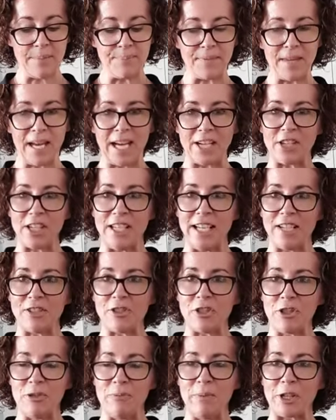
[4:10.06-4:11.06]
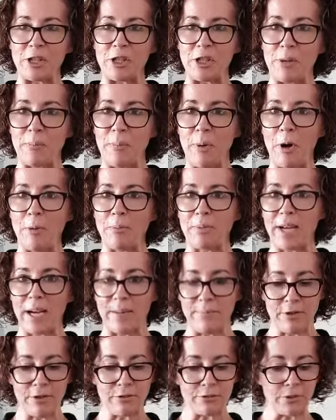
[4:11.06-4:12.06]
actually let too much of the pulp
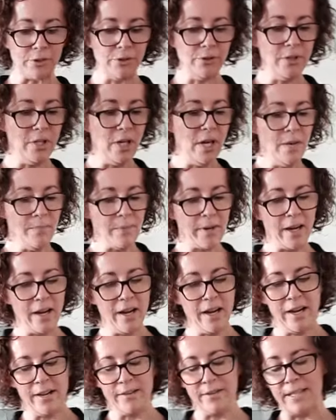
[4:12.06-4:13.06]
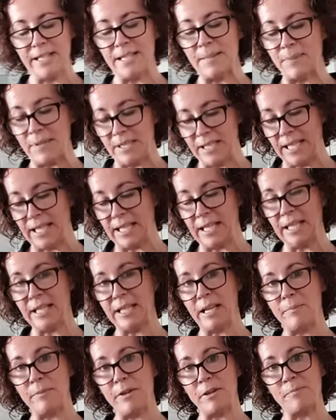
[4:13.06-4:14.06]
come through. But this particular
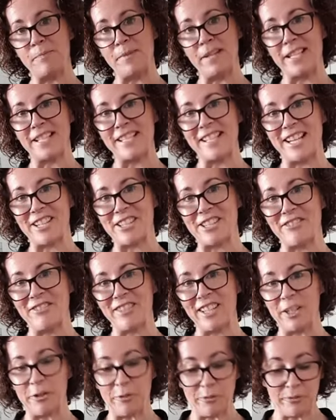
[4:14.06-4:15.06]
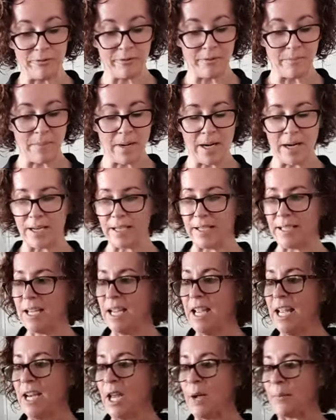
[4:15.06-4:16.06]
nut milk bag is actually really good for mine.
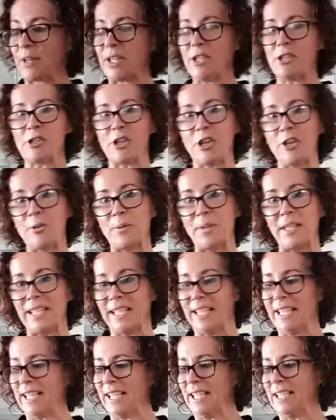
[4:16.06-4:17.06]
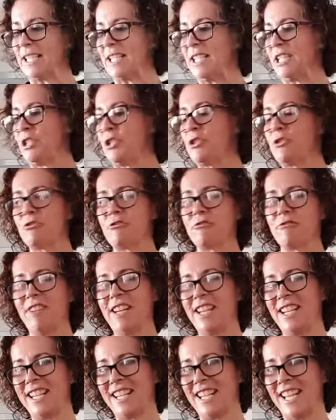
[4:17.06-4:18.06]
Now, I'm going to show you a little
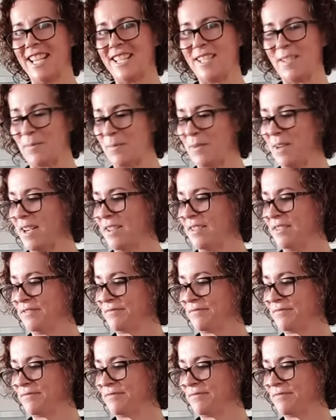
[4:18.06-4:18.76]
trick as well.